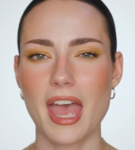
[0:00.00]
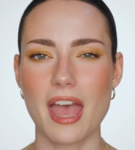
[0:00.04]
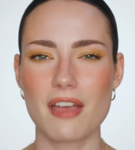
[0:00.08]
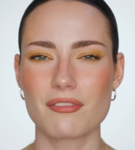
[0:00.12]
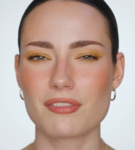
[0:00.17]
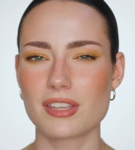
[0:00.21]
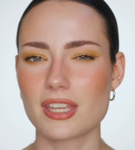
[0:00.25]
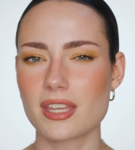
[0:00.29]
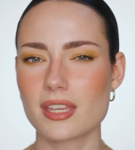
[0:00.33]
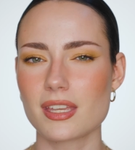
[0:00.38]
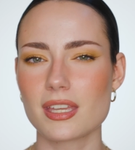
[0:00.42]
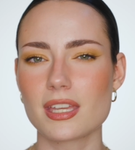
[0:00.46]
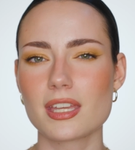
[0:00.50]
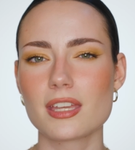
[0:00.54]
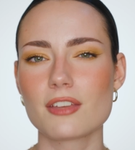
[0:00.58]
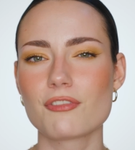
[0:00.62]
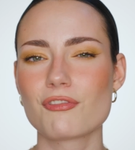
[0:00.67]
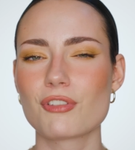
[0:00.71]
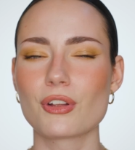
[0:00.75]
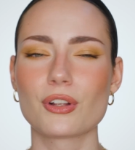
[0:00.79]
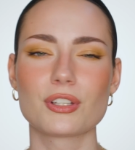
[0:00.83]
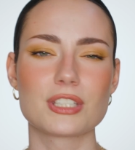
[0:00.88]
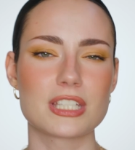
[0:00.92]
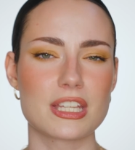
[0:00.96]
heavy,
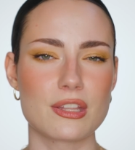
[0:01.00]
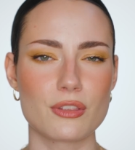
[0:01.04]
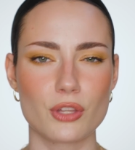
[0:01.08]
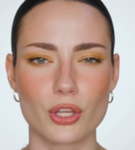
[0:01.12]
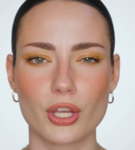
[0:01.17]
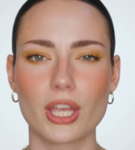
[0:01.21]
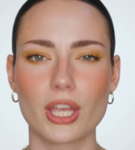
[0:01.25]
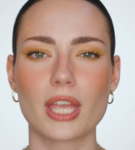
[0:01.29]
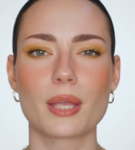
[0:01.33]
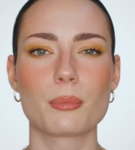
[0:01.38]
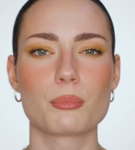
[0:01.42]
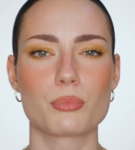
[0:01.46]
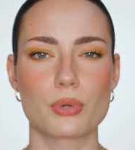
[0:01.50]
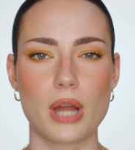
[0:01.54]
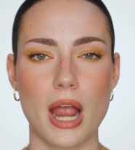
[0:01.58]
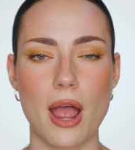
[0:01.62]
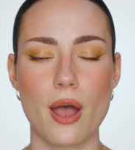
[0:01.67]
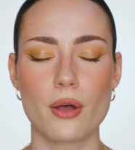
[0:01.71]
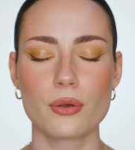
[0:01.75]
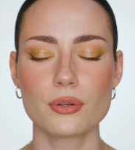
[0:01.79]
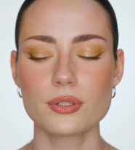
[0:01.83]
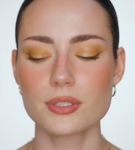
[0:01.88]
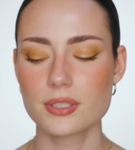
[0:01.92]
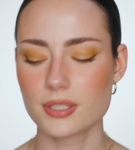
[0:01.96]
filled in looking
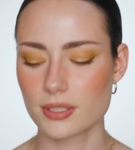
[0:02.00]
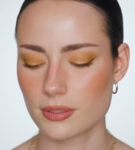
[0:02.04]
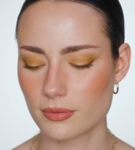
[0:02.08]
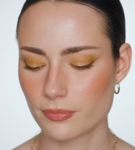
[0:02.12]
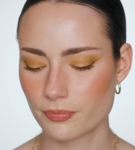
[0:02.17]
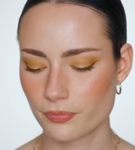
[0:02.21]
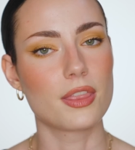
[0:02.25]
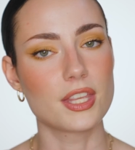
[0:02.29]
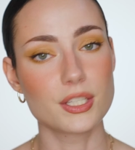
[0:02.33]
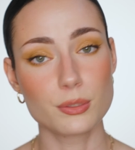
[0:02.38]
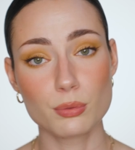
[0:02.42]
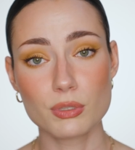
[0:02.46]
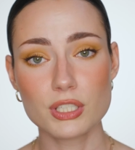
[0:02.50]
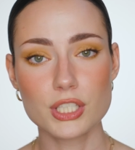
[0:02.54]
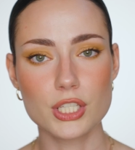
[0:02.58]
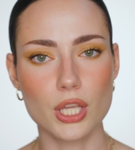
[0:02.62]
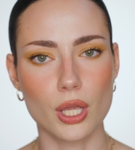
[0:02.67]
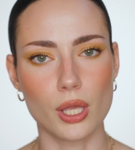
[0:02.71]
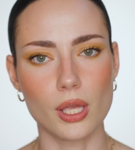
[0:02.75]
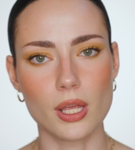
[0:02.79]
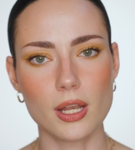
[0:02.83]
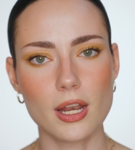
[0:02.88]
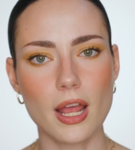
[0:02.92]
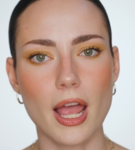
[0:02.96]
brows. This was
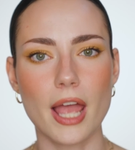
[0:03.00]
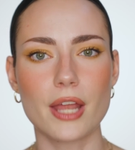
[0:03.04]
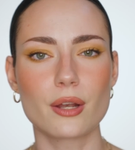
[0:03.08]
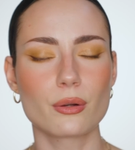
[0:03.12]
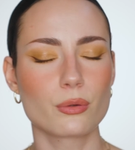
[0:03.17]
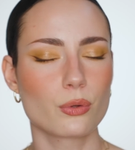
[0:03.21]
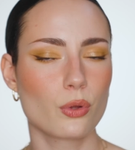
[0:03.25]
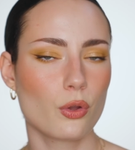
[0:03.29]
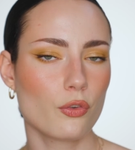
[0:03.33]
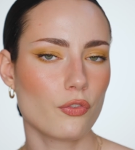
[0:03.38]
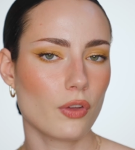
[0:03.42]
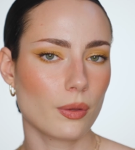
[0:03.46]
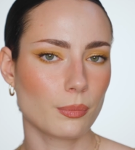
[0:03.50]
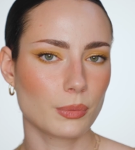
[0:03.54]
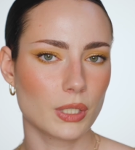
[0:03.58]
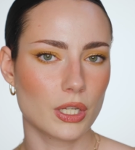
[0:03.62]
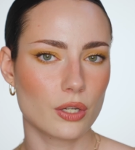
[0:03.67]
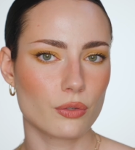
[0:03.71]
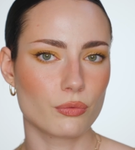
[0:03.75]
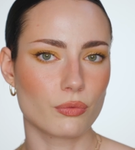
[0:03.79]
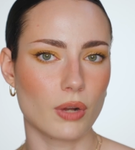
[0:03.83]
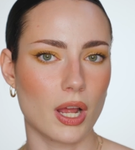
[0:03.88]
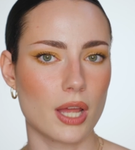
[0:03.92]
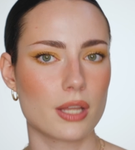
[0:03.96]
good. I don't know if I'm
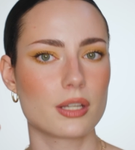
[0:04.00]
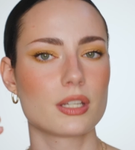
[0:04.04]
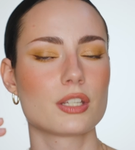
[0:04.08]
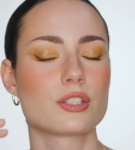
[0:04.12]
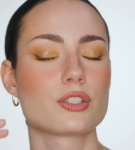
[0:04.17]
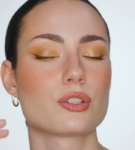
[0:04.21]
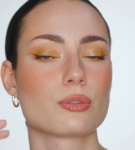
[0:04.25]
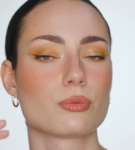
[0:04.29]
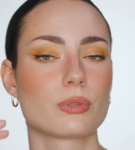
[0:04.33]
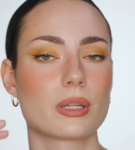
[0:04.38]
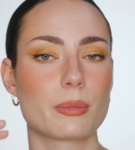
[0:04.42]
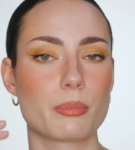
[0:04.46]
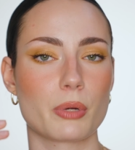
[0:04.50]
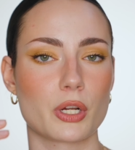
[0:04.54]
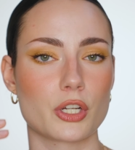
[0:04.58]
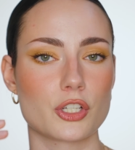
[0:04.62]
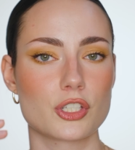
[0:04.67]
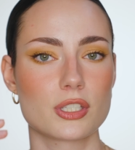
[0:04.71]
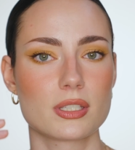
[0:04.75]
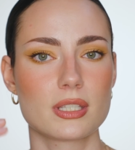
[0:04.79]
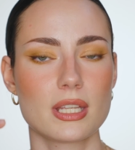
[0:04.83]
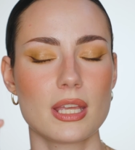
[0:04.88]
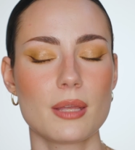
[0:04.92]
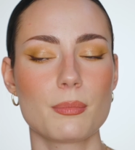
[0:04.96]
gonna run to
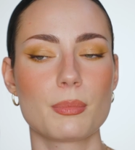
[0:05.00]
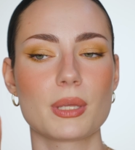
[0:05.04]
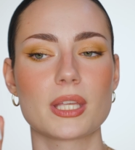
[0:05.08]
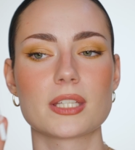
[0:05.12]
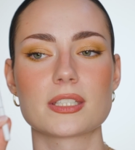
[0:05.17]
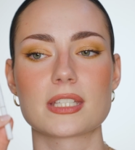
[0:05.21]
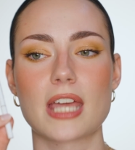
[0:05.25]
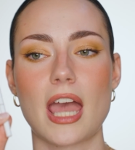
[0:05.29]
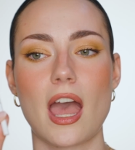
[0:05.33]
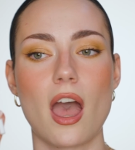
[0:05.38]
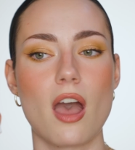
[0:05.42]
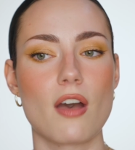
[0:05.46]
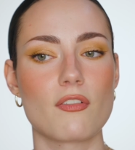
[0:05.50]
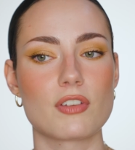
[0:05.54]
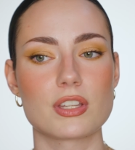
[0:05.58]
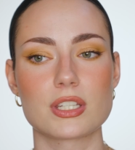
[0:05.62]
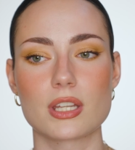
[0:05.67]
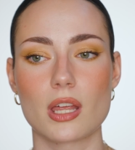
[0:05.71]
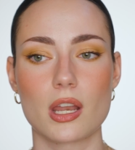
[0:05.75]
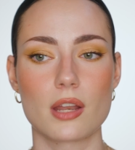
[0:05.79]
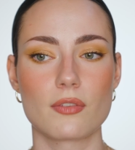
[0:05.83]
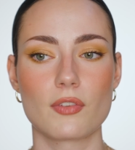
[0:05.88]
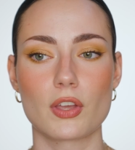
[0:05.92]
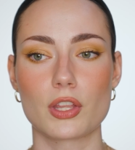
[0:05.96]
repurchase it because I have a
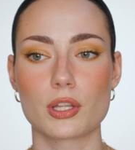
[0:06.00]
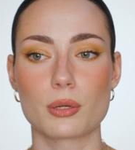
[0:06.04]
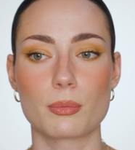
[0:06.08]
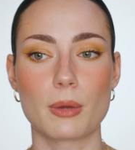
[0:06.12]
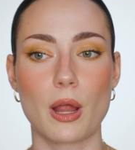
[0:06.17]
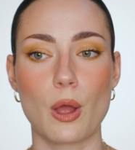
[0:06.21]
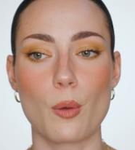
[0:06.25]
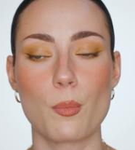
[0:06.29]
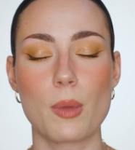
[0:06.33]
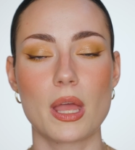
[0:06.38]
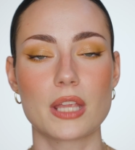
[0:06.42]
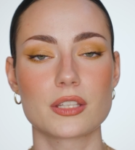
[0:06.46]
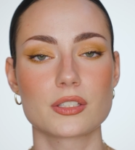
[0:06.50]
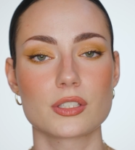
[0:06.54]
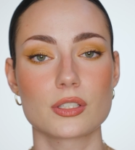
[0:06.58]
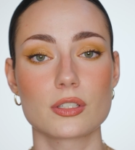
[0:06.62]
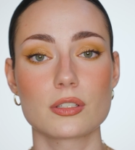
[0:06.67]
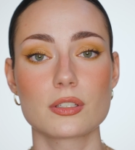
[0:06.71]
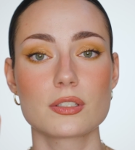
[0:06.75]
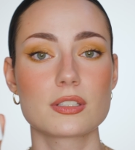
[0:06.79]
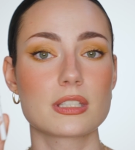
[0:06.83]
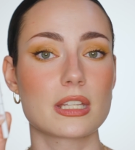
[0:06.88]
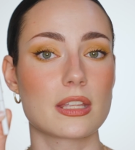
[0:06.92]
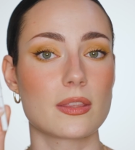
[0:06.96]
ton of other brow
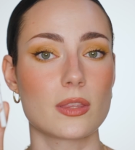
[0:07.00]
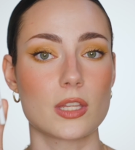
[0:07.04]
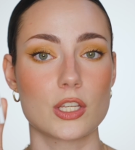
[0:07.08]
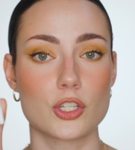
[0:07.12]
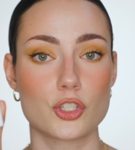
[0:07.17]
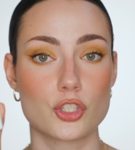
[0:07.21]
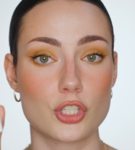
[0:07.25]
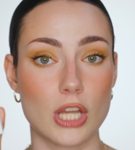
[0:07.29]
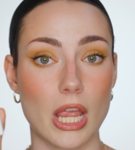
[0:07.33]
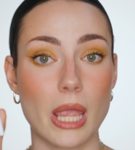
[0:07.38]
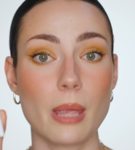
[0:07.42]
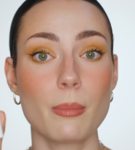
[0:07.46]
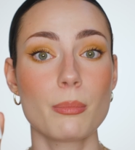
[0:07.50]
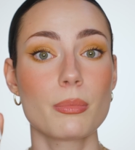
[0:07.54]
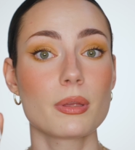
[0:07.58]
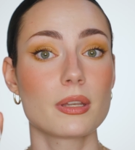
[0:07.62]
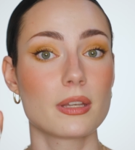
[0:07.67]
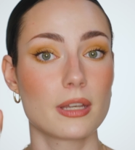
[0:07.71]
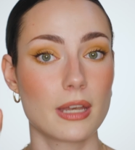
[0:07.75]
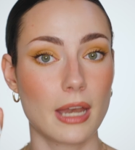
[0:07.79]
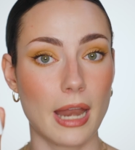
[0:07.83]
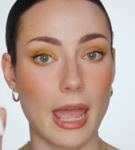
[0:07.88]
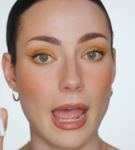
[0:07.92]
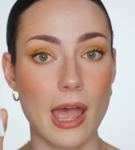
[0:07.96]
pencils in this shape
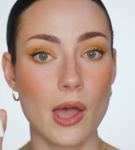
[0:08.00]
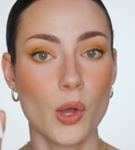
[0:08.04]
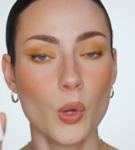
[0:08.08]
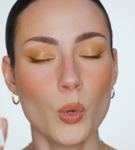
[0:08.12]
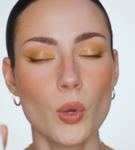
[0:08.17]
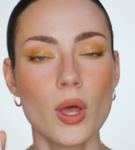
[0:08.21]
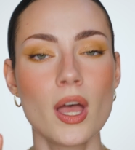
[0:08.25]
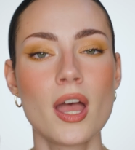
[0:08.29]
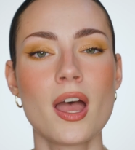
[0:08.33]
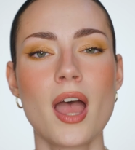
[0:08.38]
now.